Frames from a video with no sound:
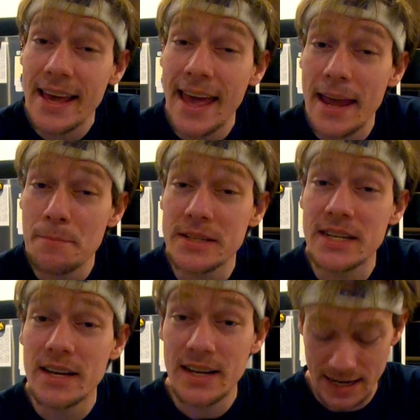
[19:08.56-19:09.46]
heaped
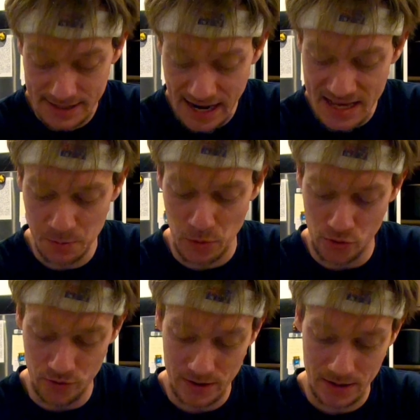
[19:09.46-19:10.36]

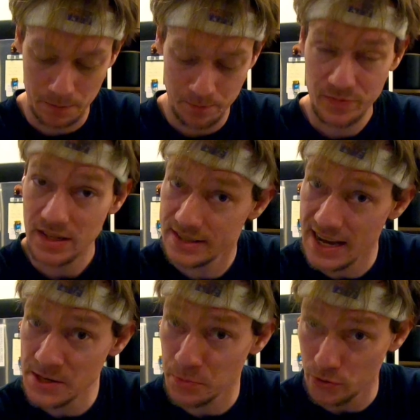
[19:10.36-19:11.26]
teaspoons,
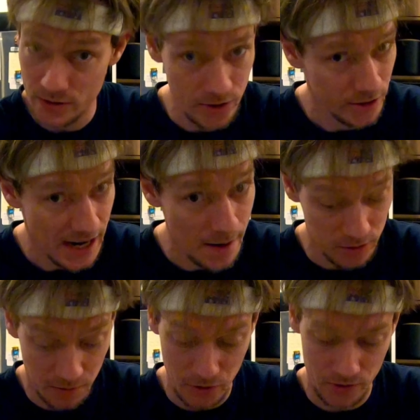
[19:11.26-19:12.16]
not
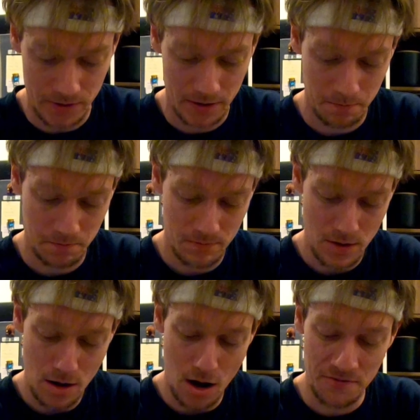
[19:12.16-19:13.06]
tablespoons,
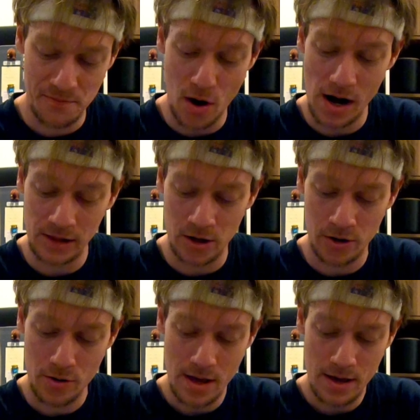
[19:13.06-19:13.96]
of
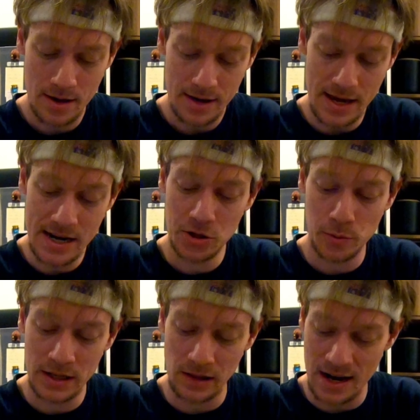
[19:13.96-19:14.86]
Milo into
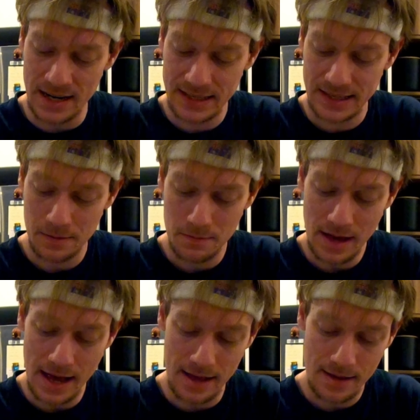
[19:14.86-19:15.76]
a glass.
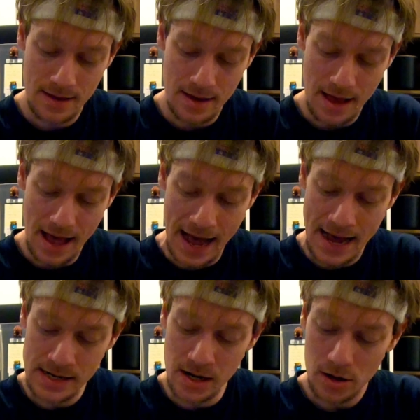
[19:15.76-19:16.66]

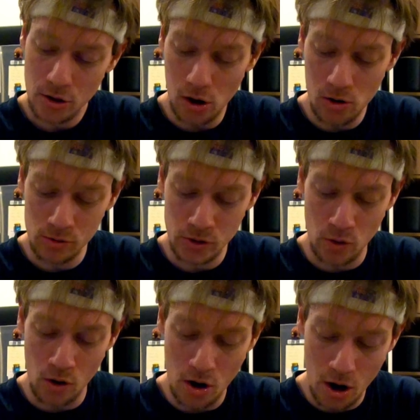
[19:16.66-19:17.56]
Add cold
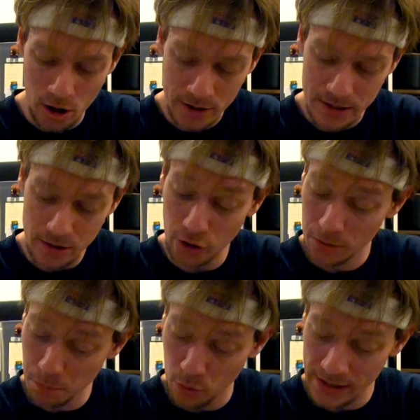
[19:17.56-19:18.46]
or hot,
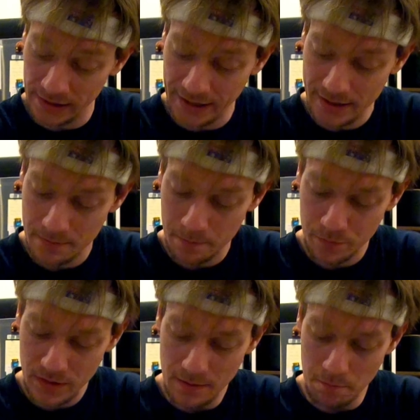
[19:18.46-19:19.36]
not boiling,
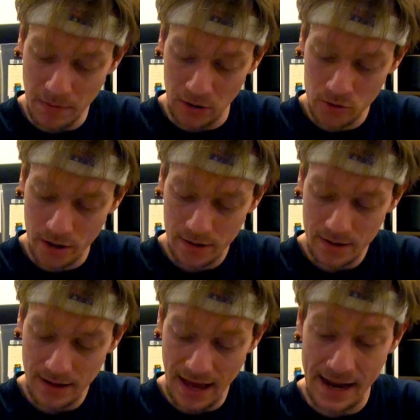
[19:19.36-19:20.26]
milk
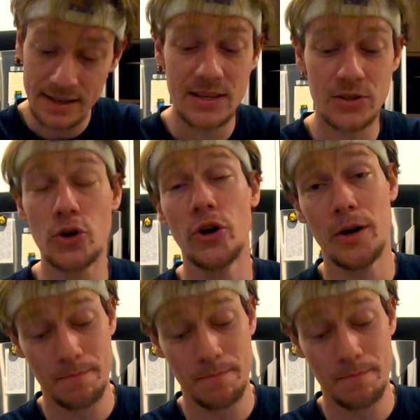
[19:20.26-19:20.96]
and stir.